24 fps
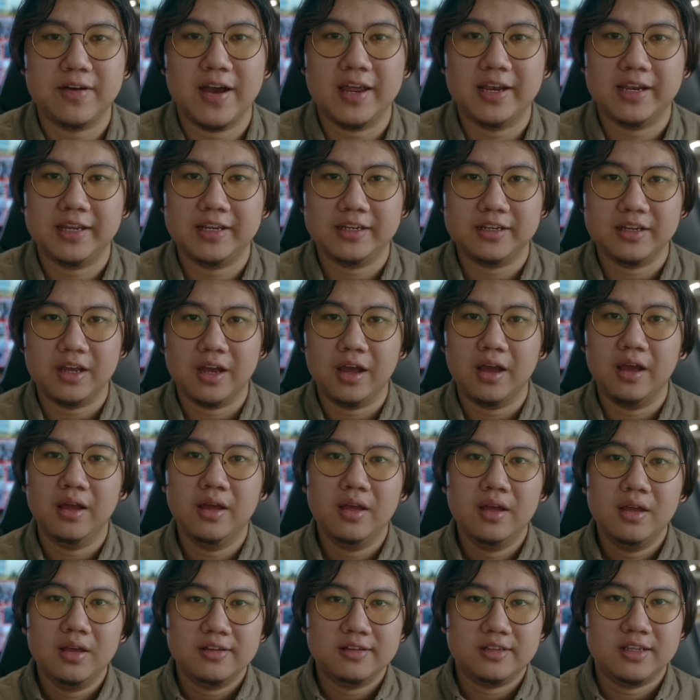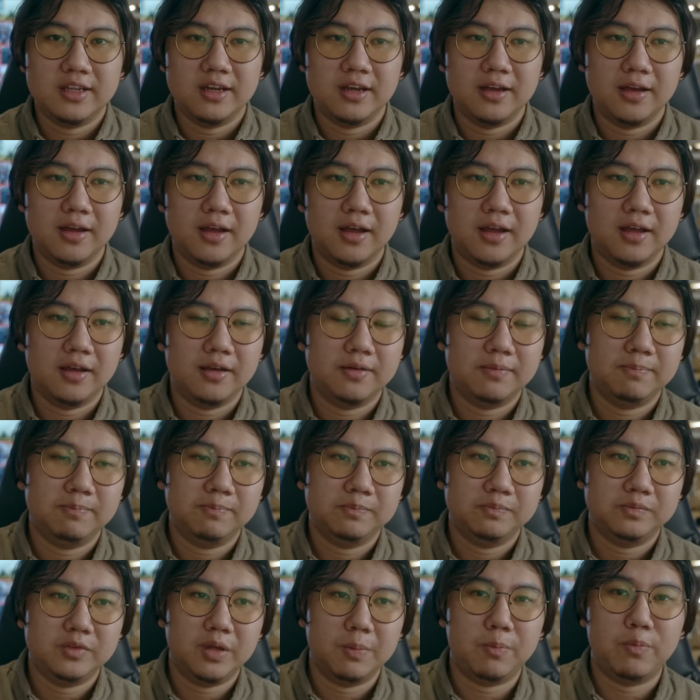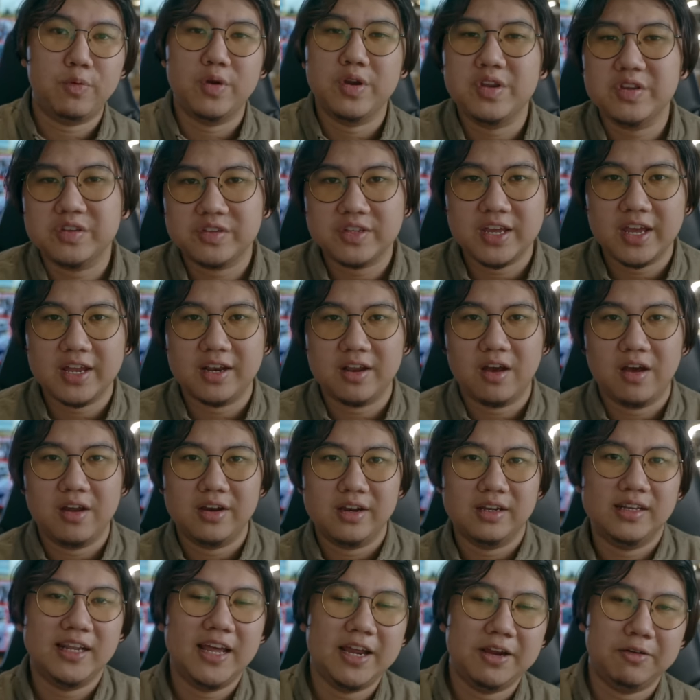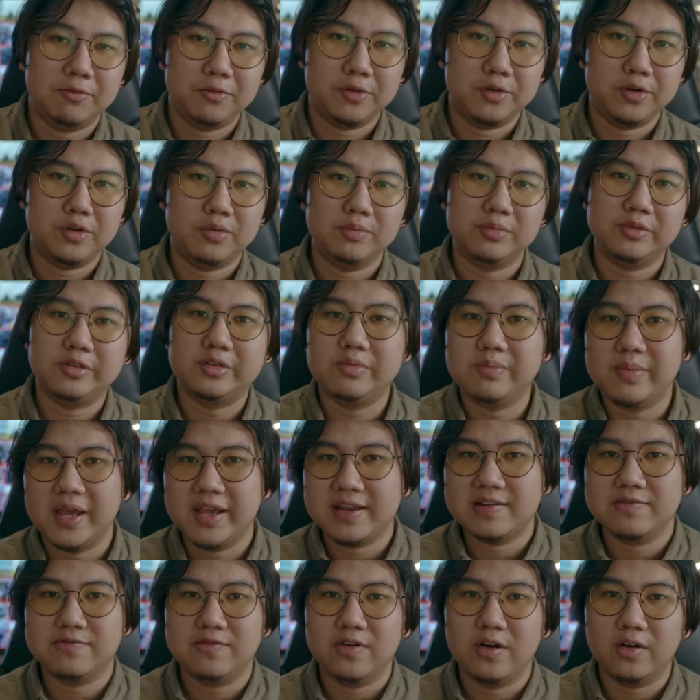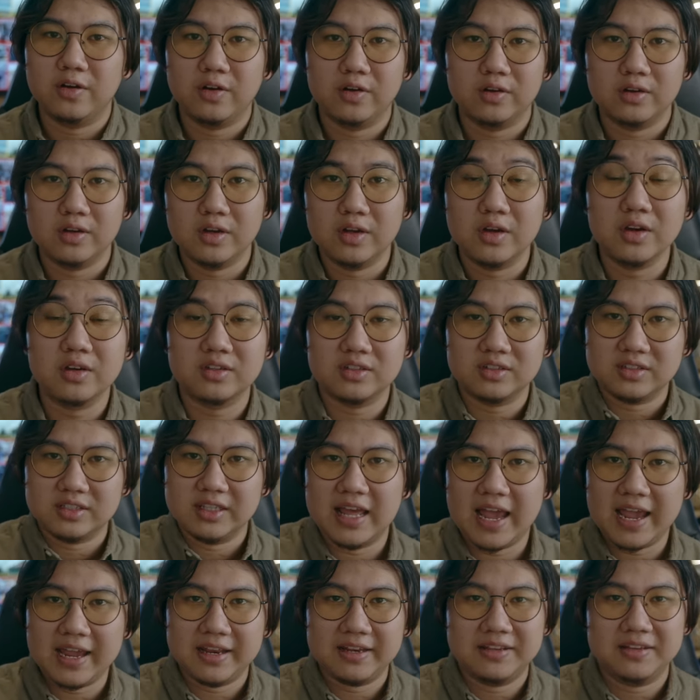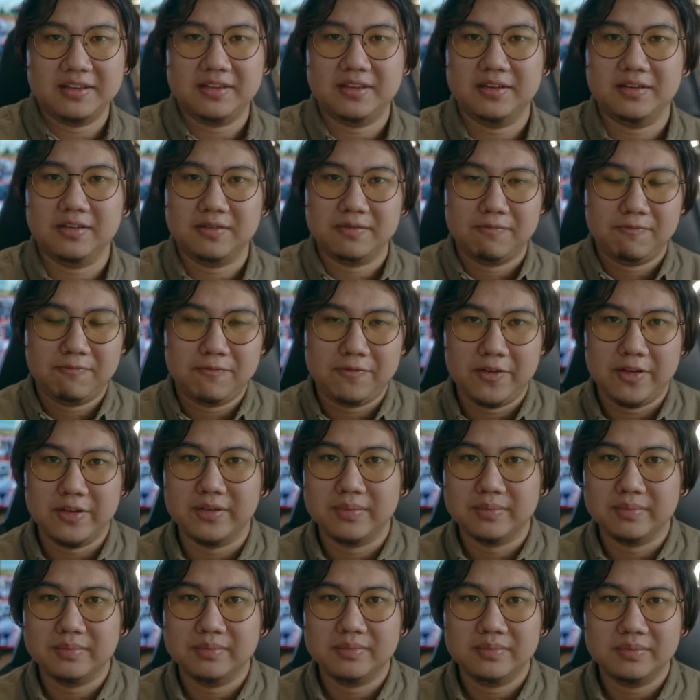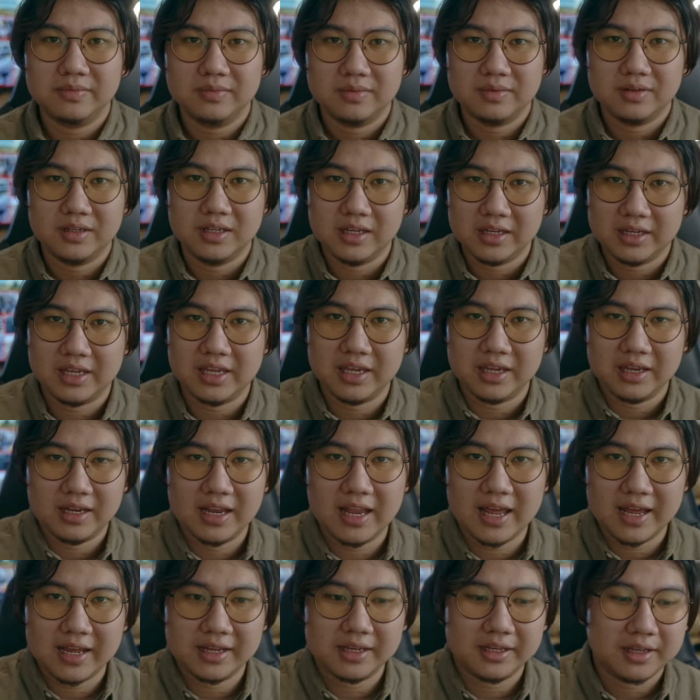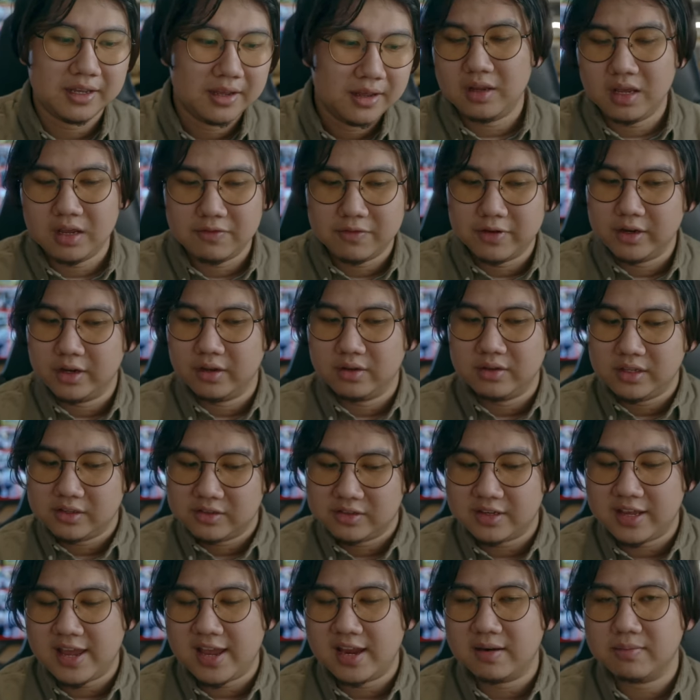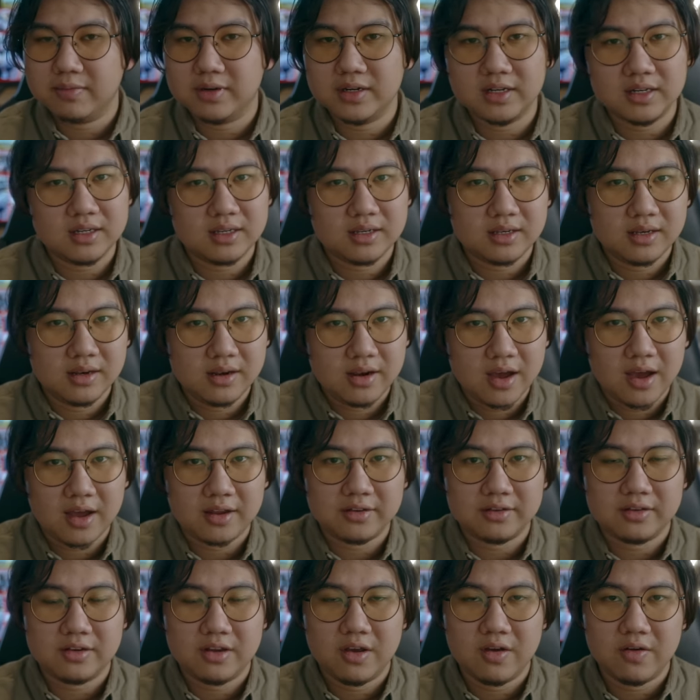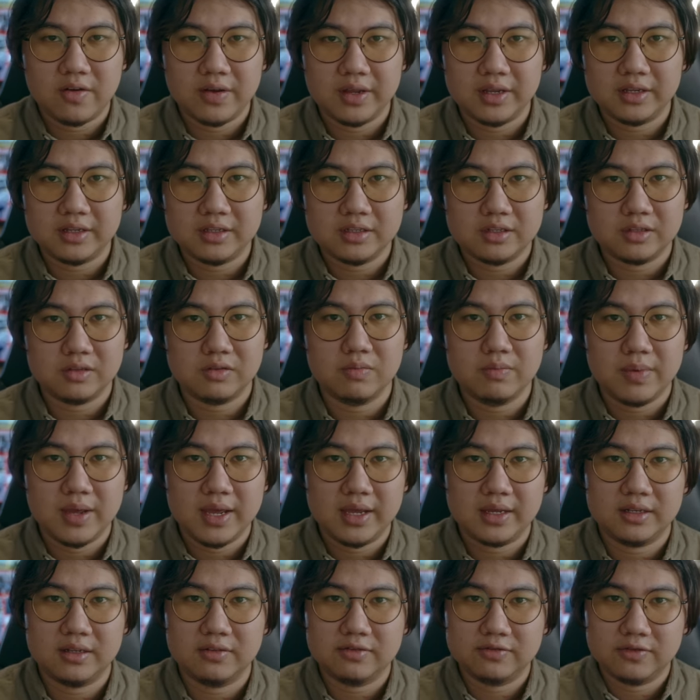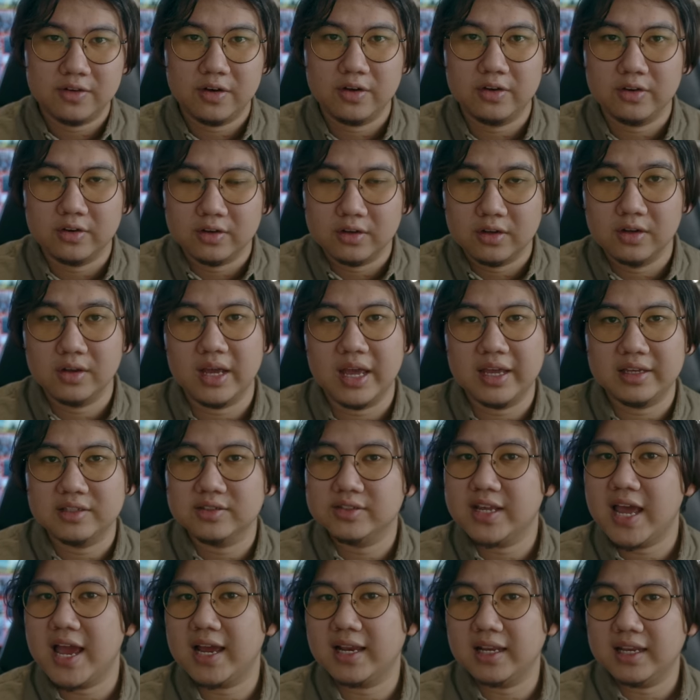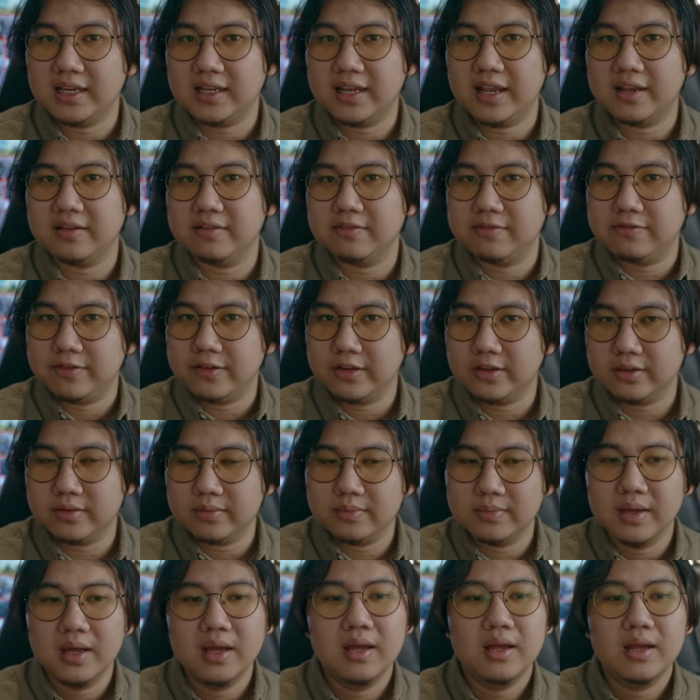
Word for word: finding the the the preset on the Lightroom to make the photo looks like the film looking alike. Even though this camera not going to make the photo look exactly like the film,